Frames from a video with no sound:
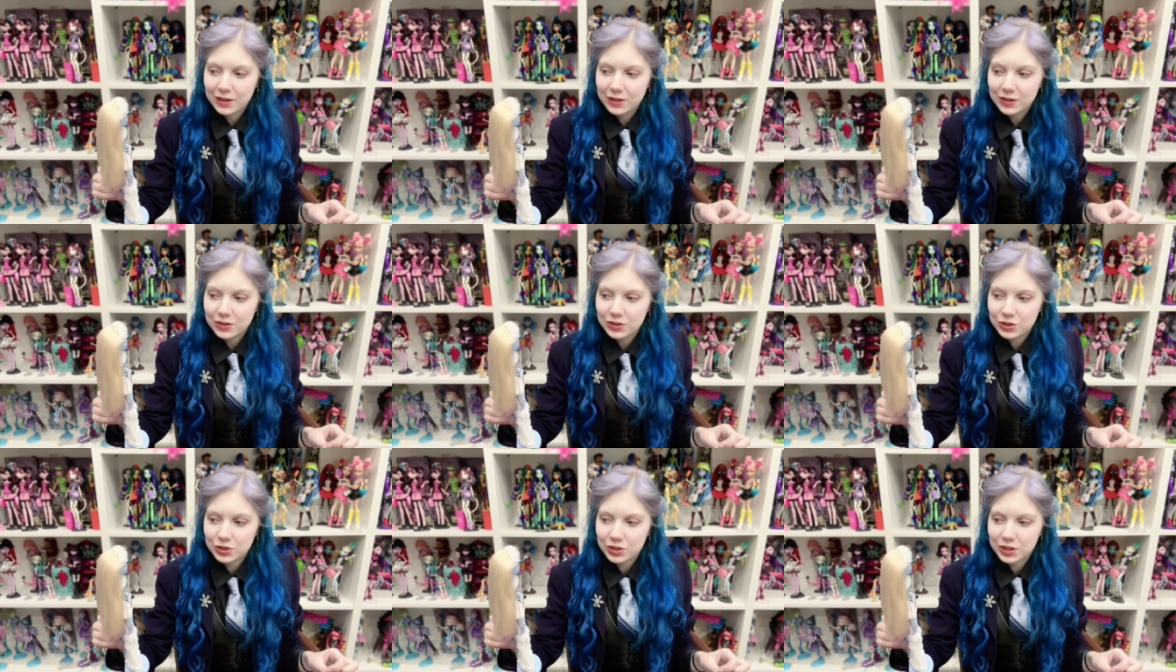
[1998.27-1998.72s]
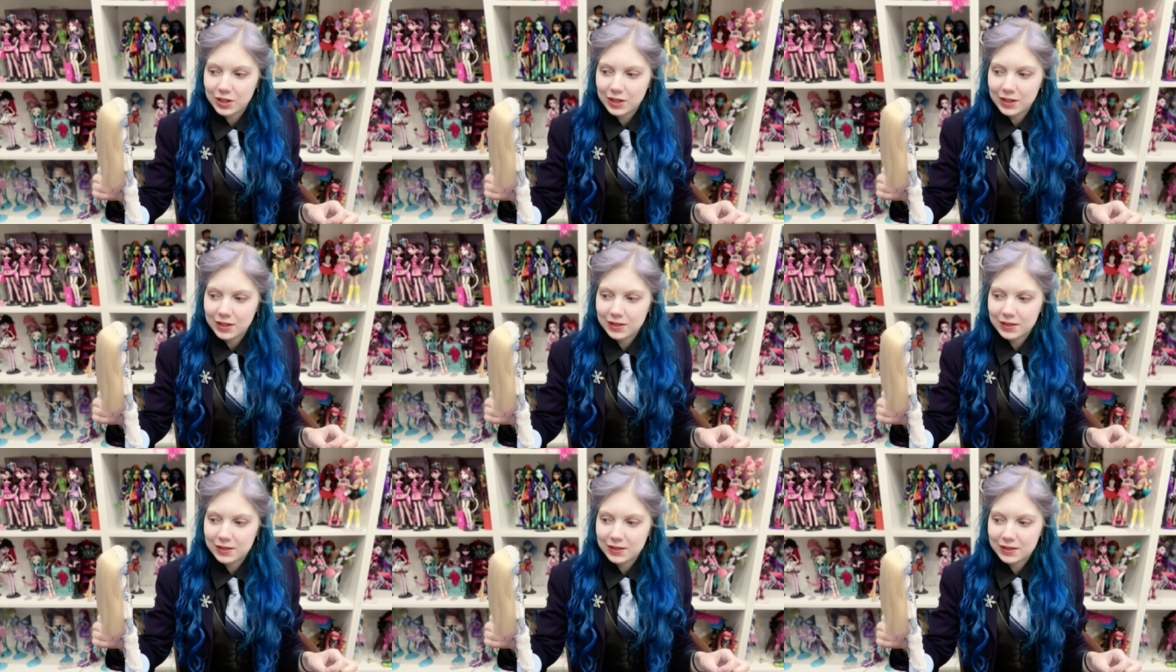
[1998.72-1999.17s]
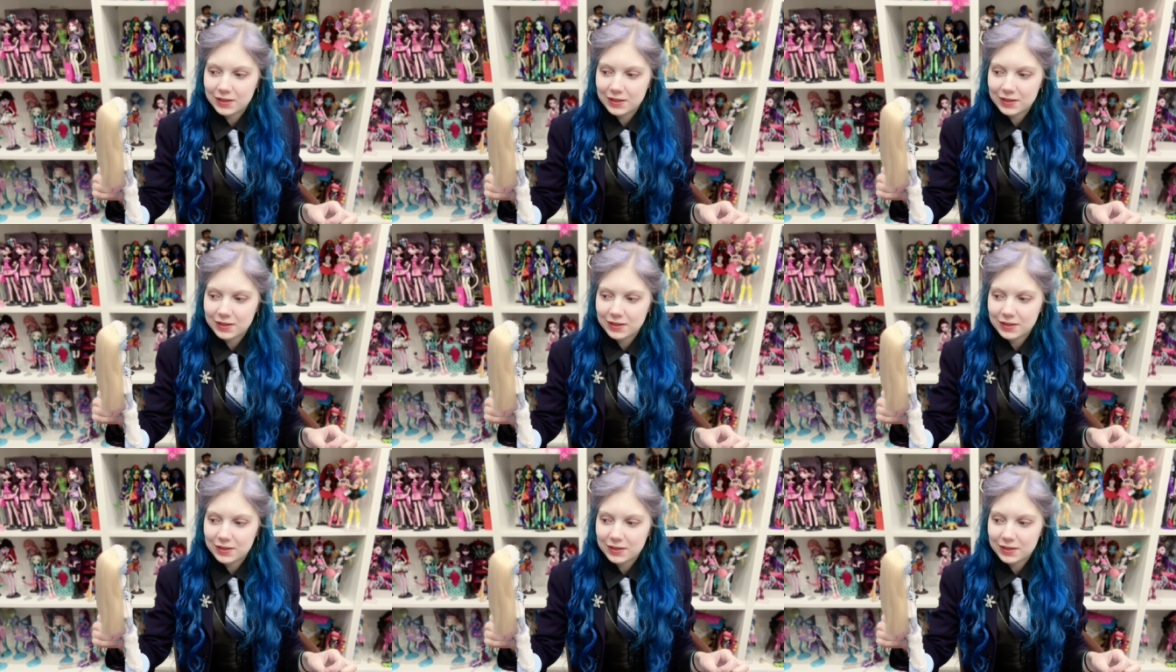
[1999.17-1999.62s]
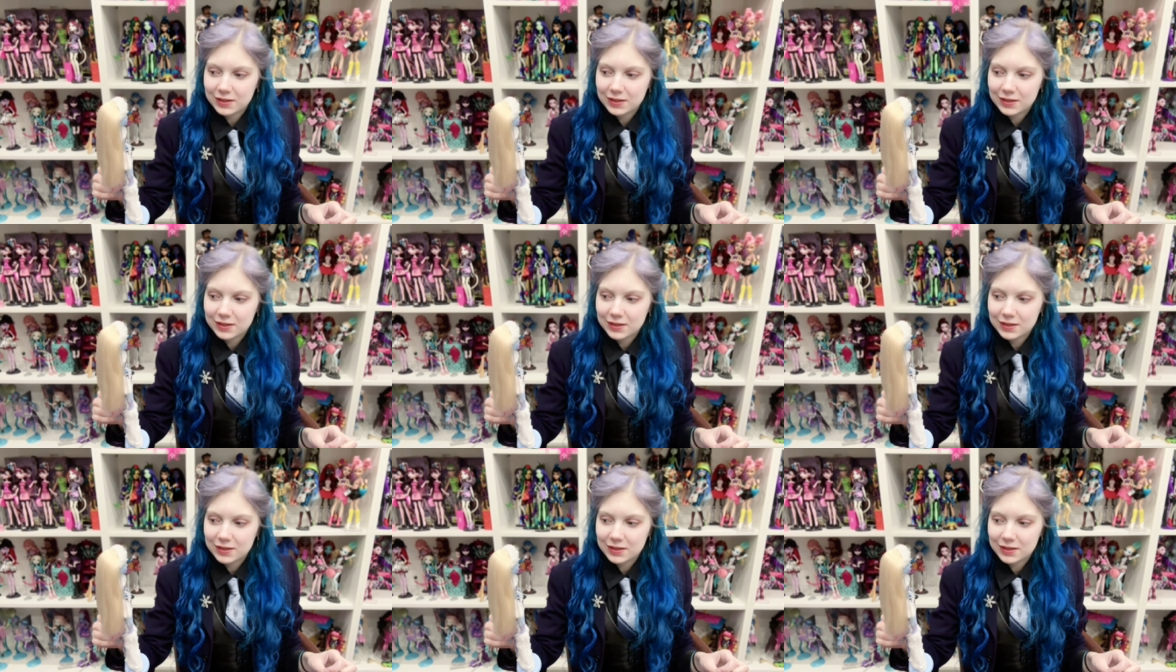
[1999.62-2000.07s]
She's
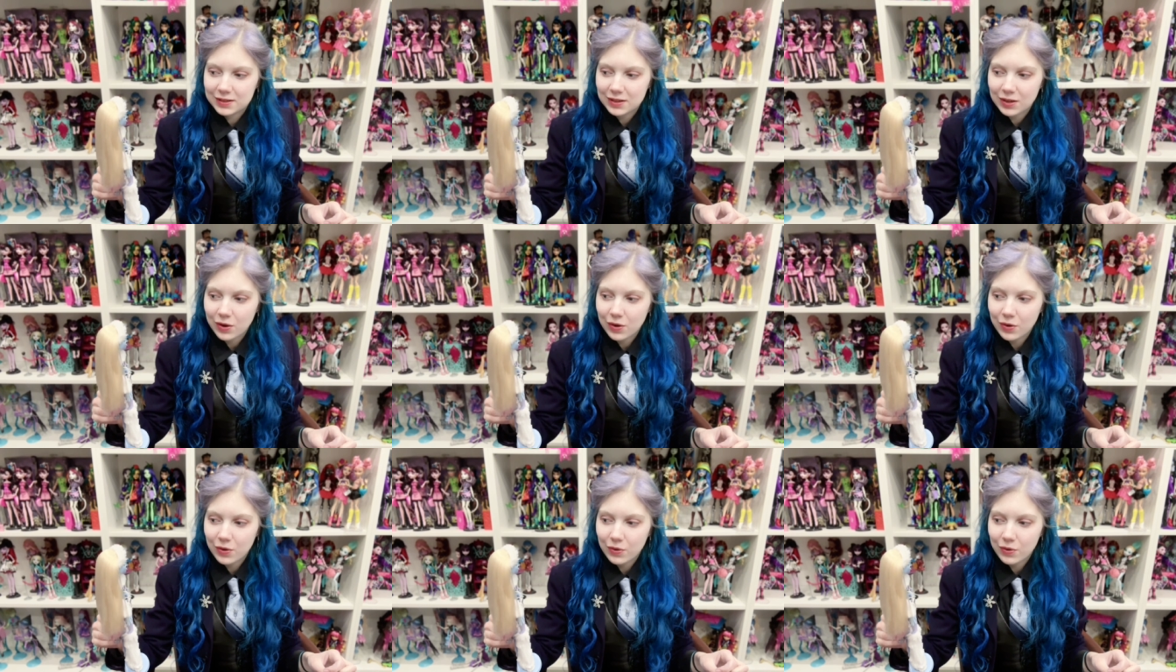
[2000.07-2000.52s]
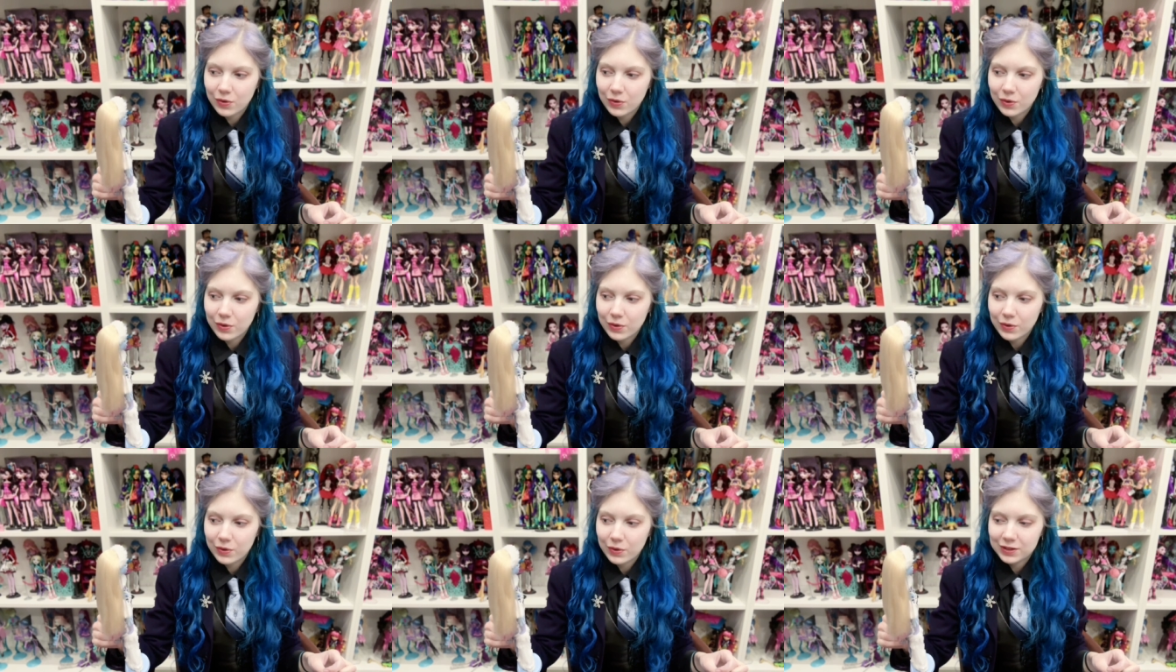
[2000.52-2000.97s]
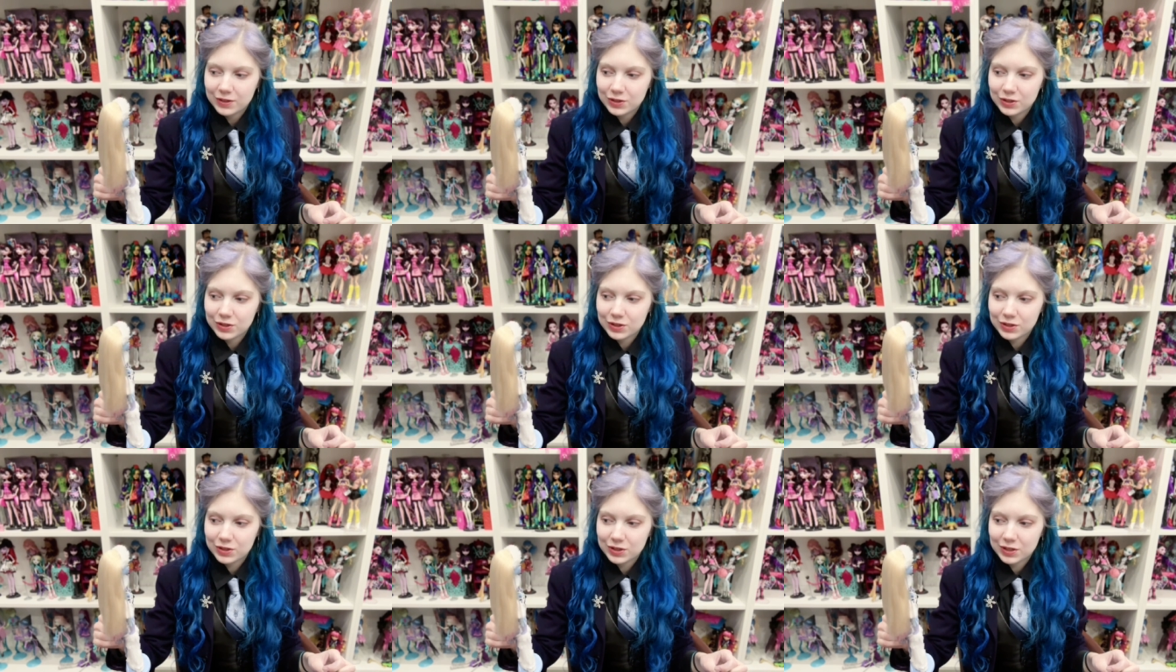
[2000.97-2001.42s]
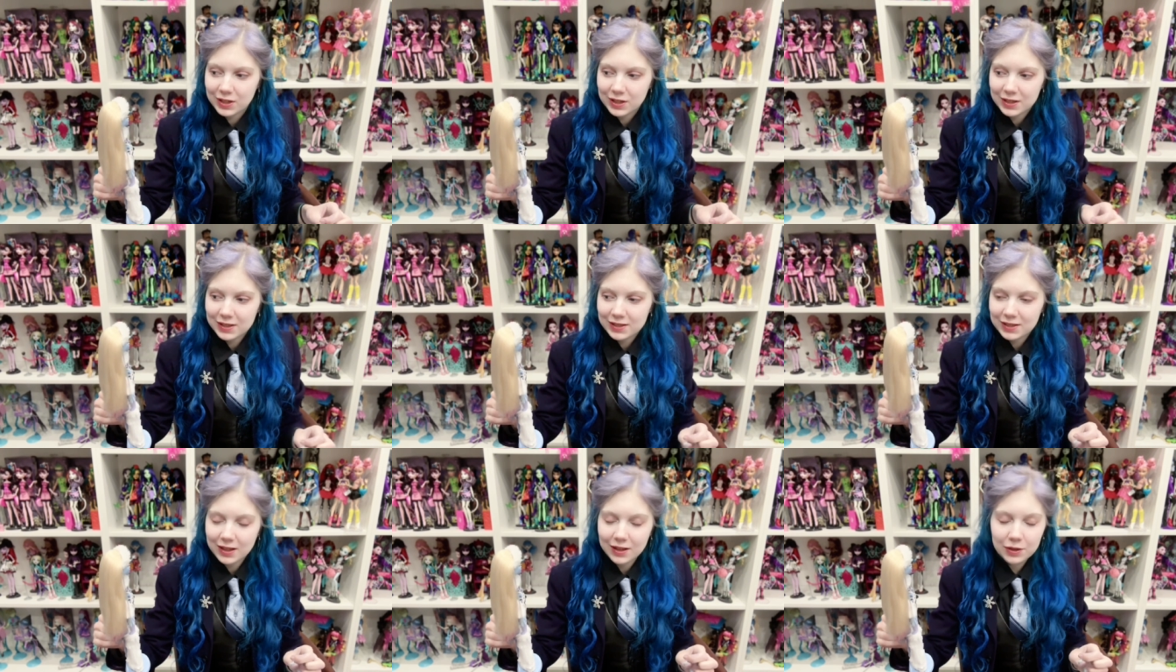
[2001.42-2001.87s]
so...
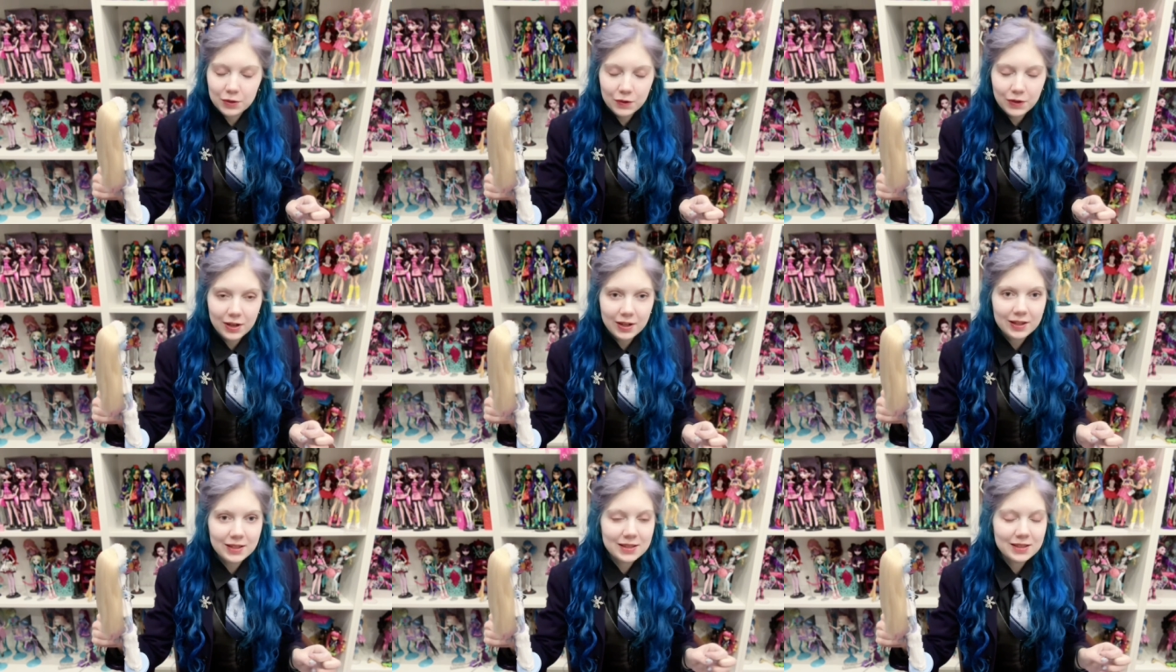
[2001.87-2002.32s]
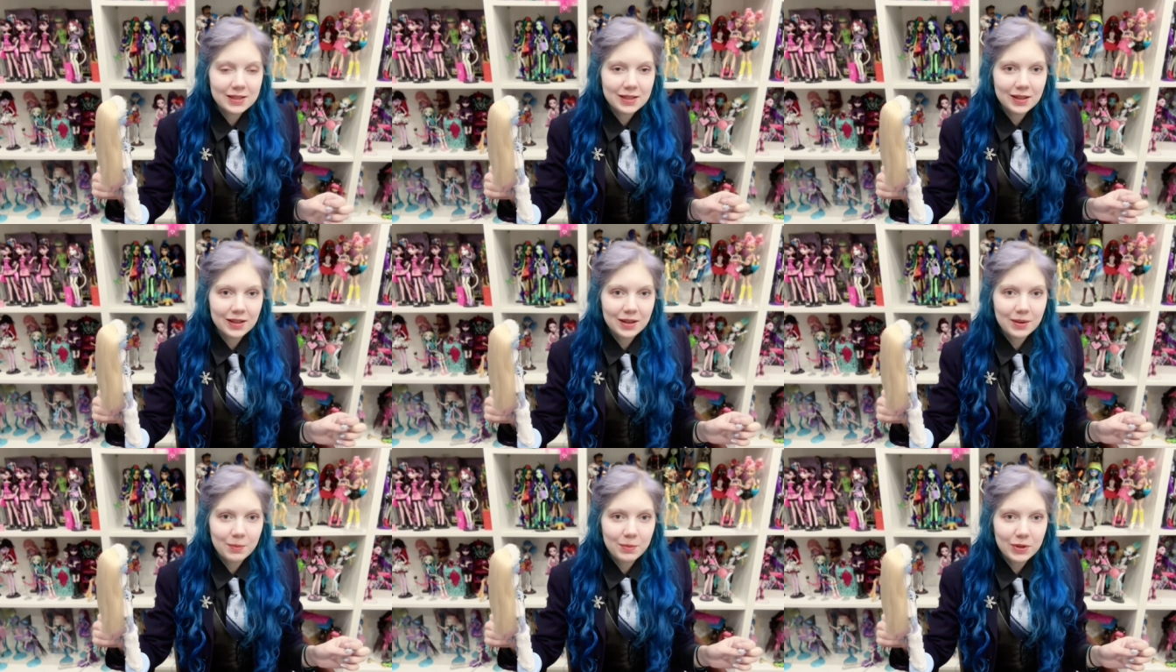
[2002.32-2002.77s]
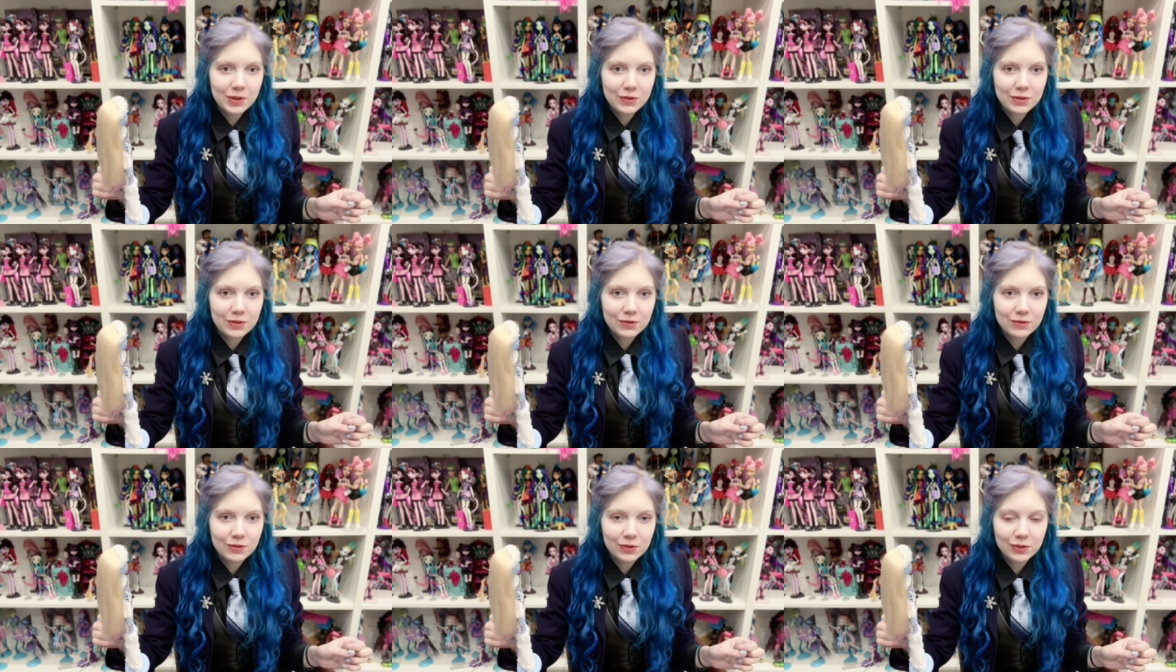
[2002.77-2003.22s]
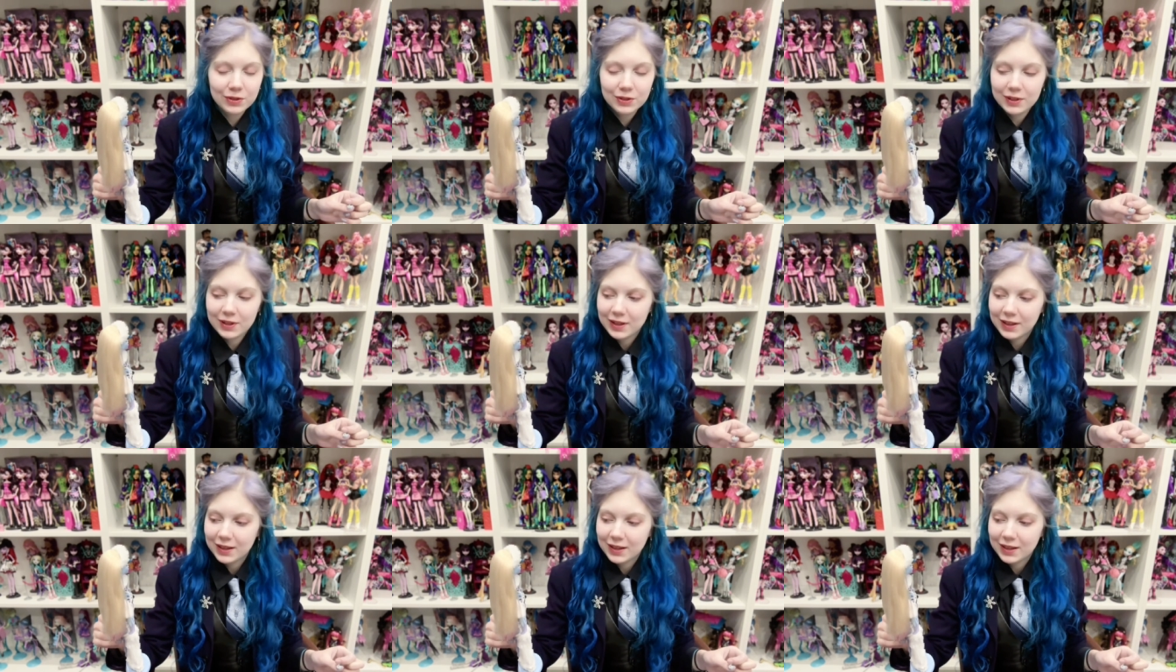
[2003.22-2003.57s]
she's unrealistically beautiful.